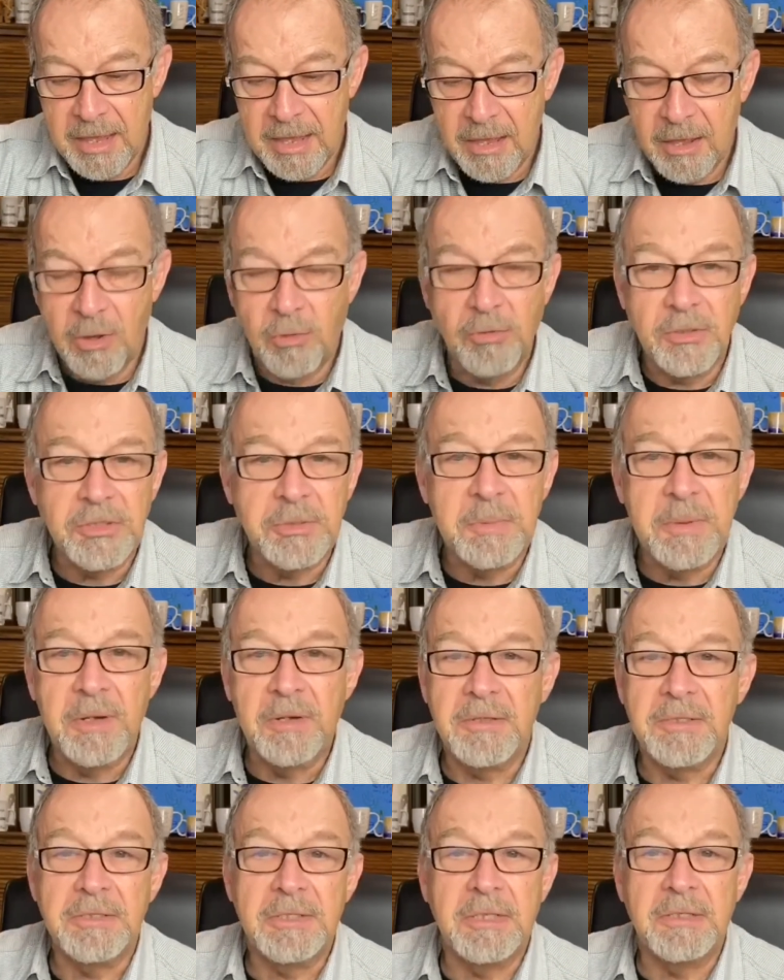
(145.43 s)
Holy
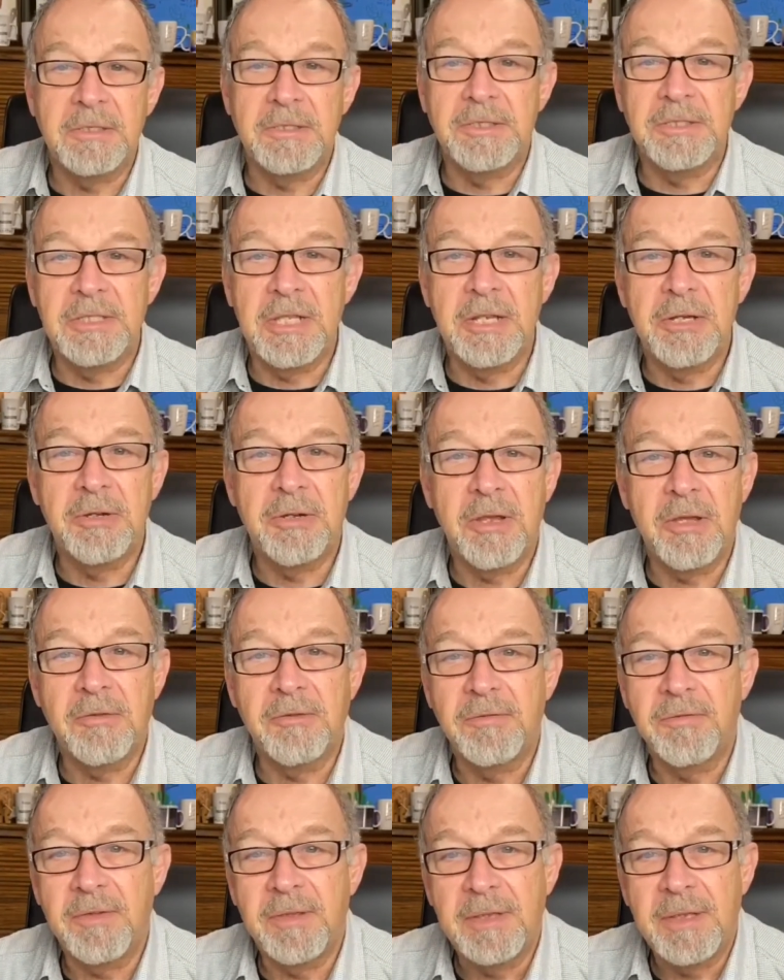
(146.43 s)
Spirit is at the center
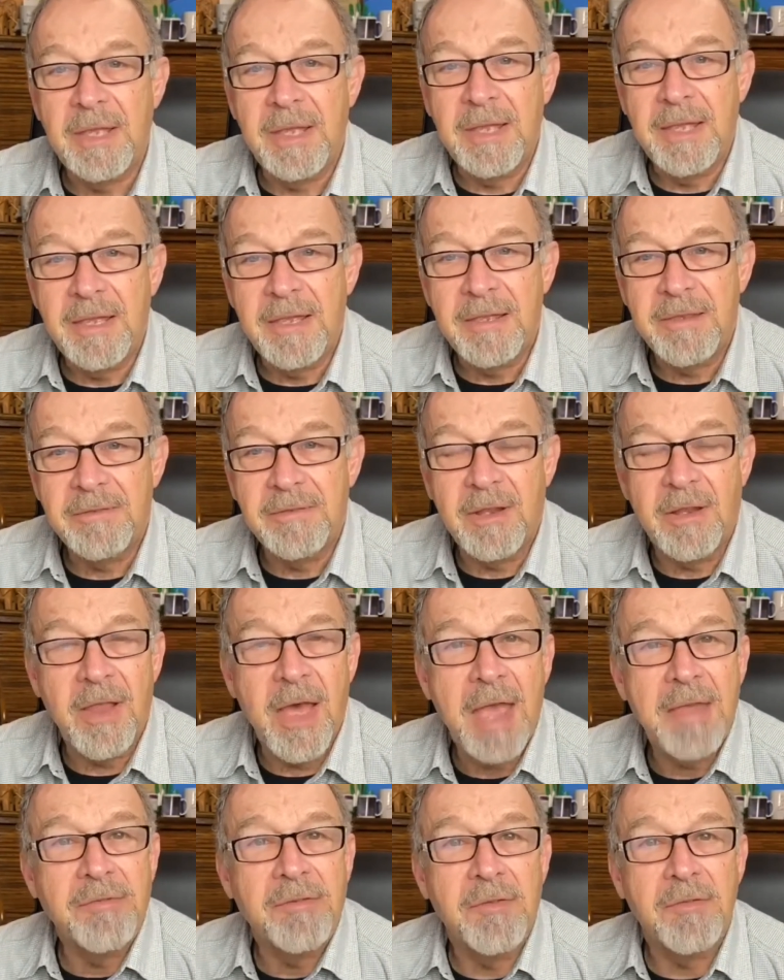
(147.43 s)
of the
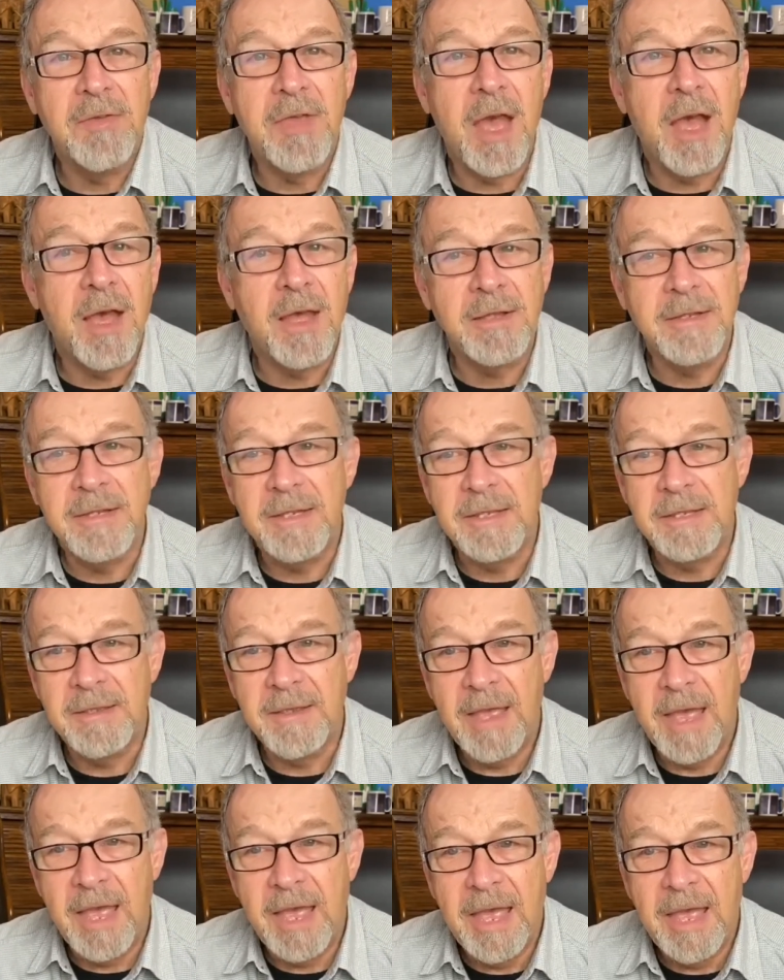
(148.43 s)
life of God.
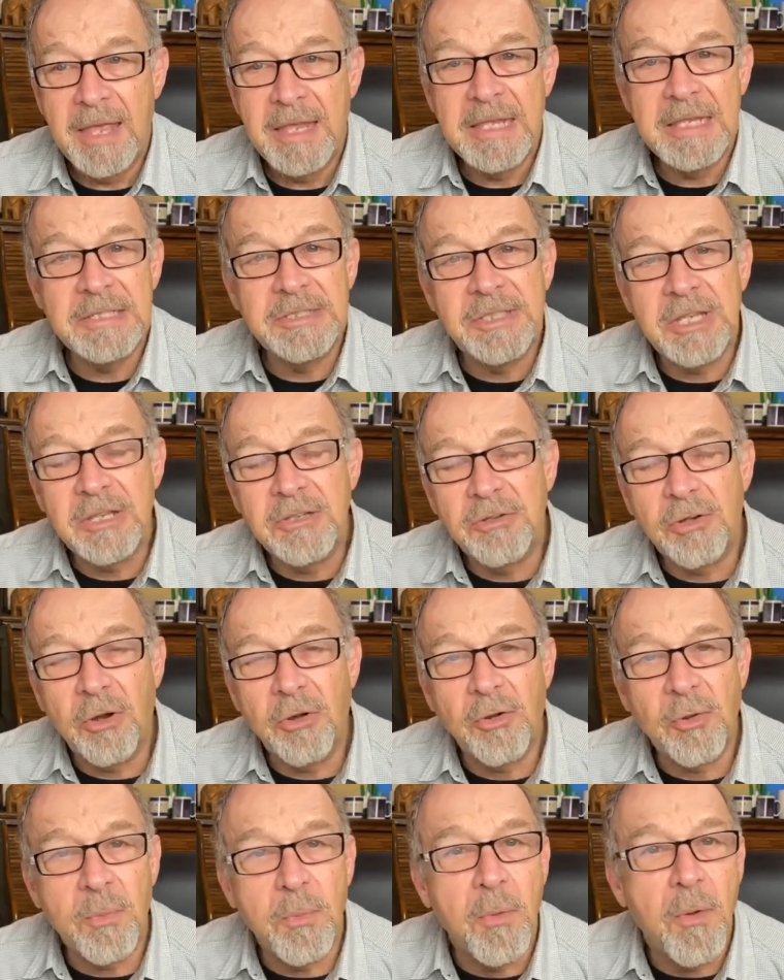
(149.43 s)
He is the
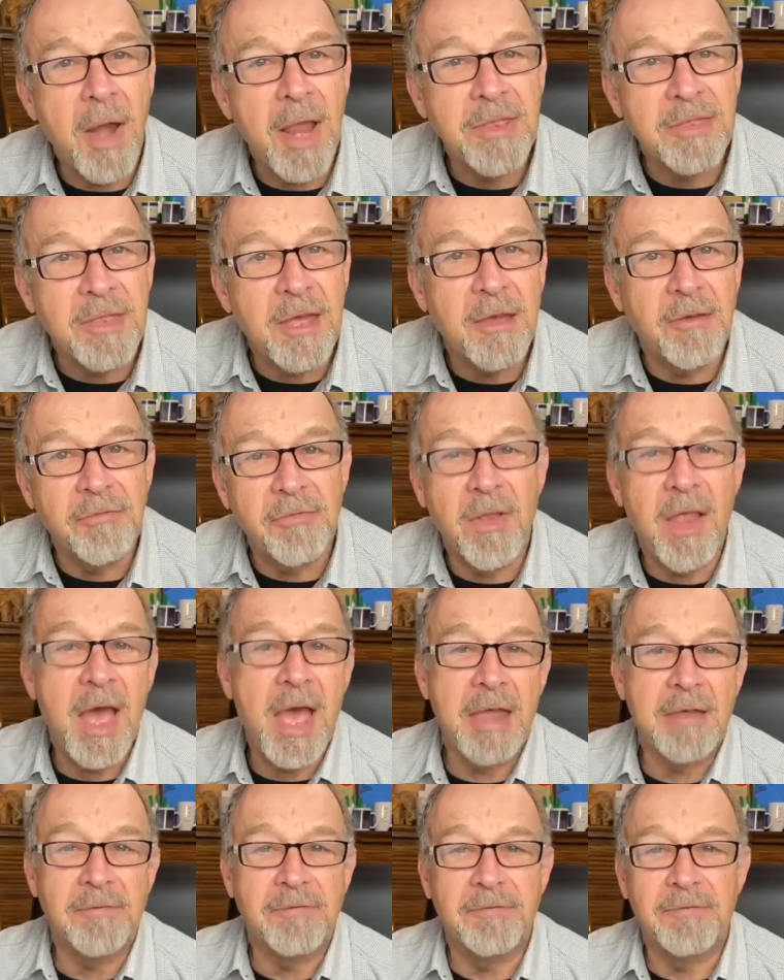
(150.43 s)
eternal breath of
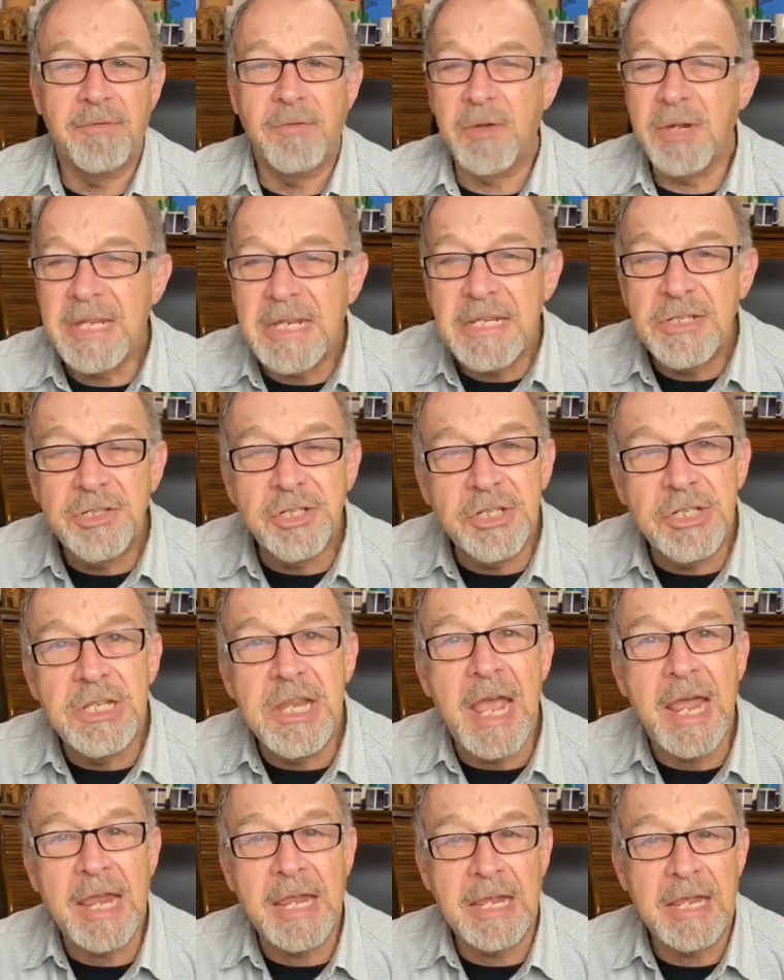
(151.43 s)
life for each
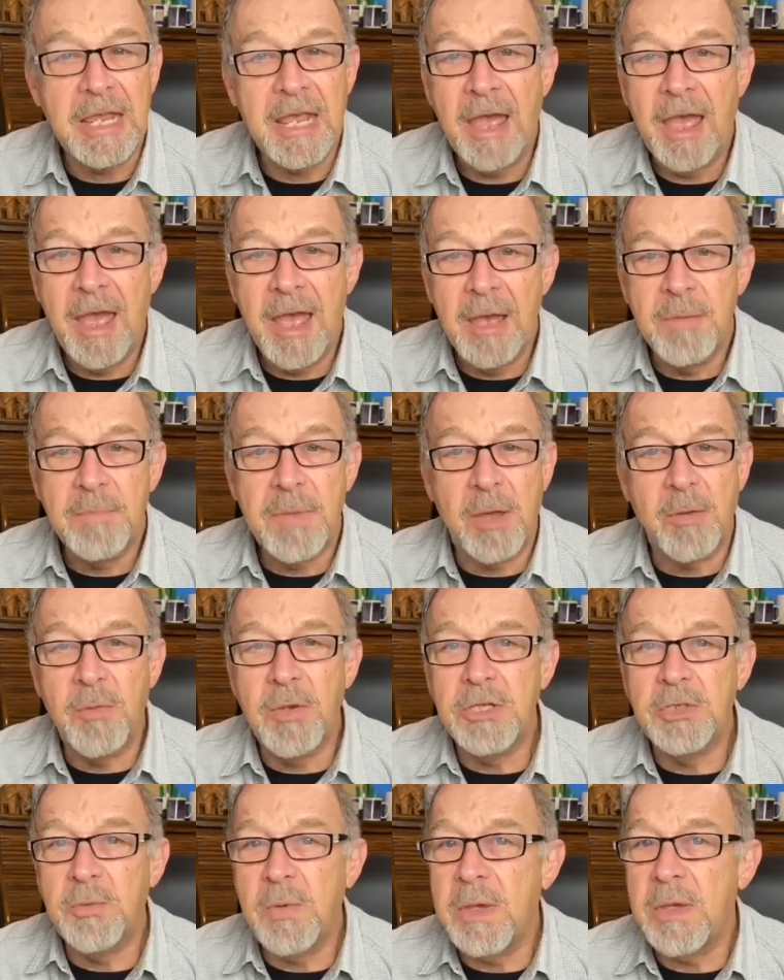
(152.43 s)
day by
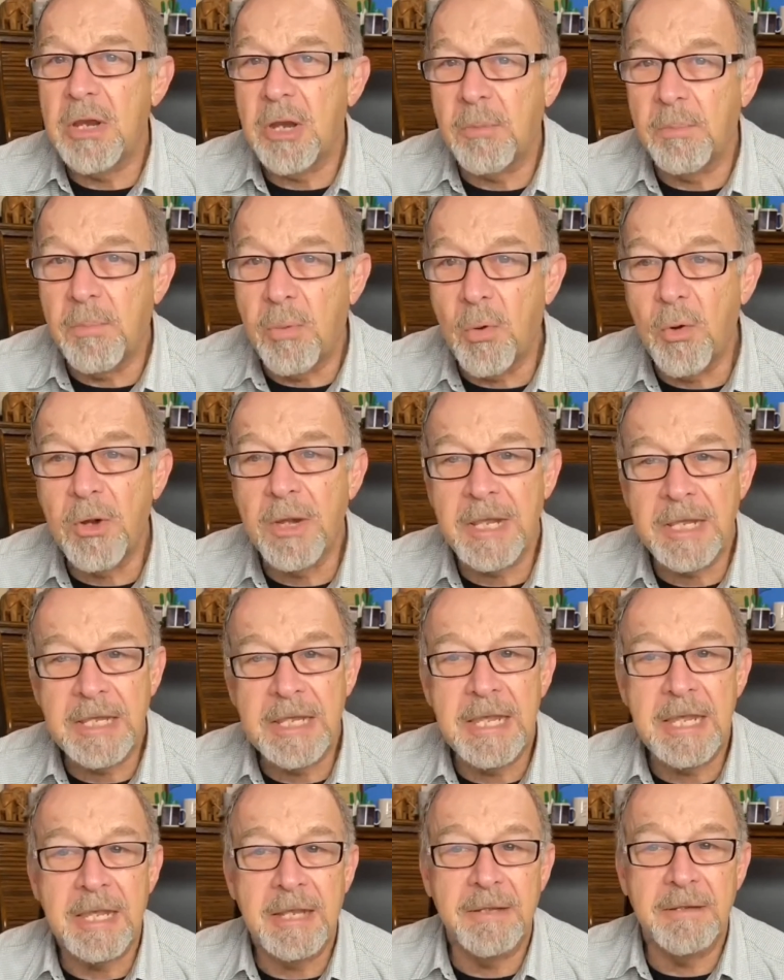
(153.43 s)
which we are born
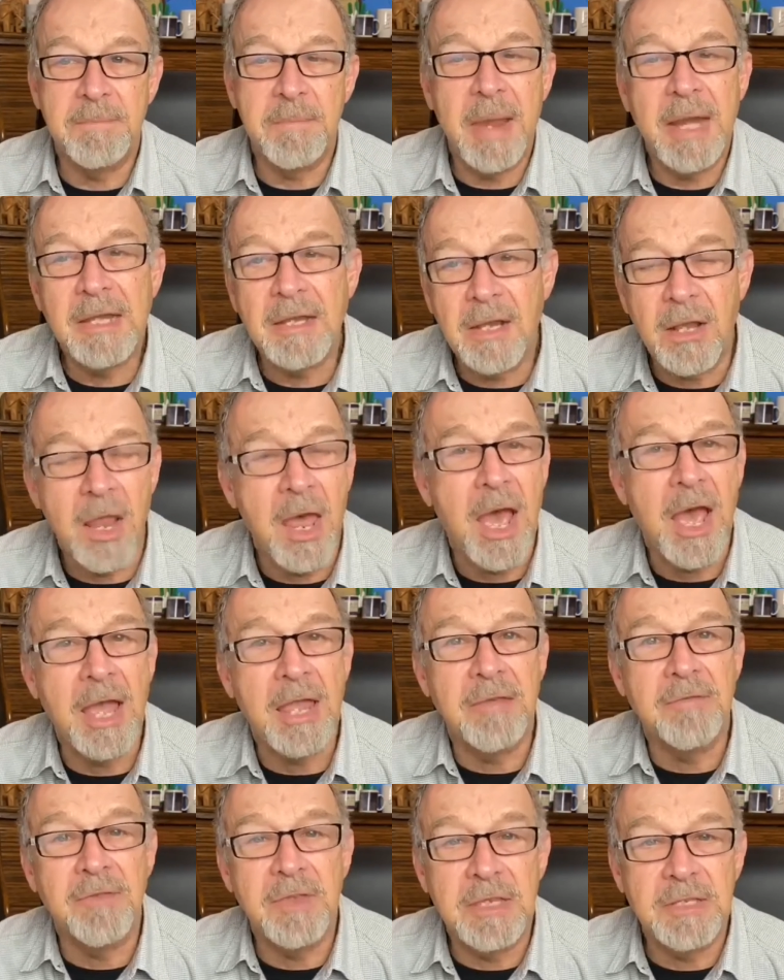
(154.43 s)
again, made
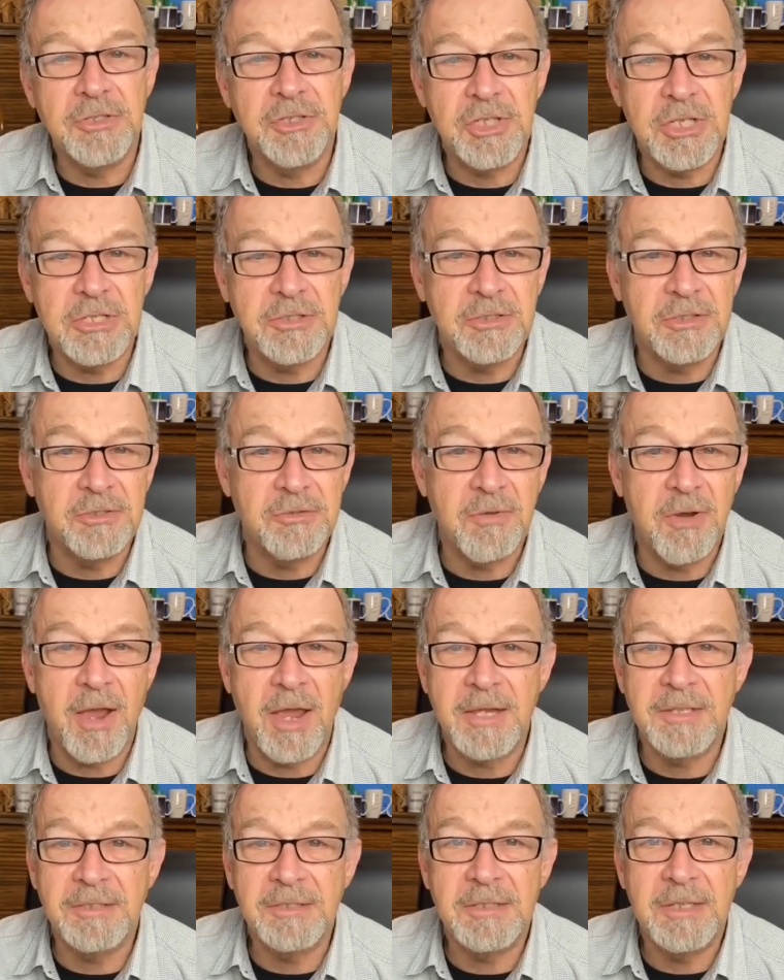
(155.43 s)
alive in Jesus
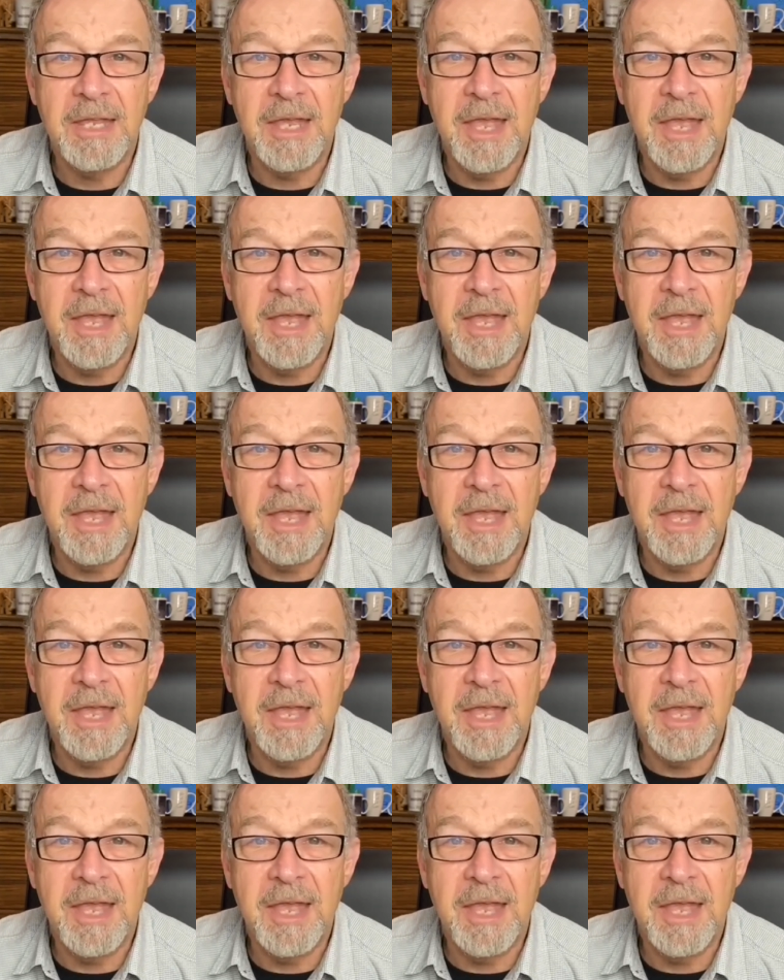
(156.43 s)
Christ.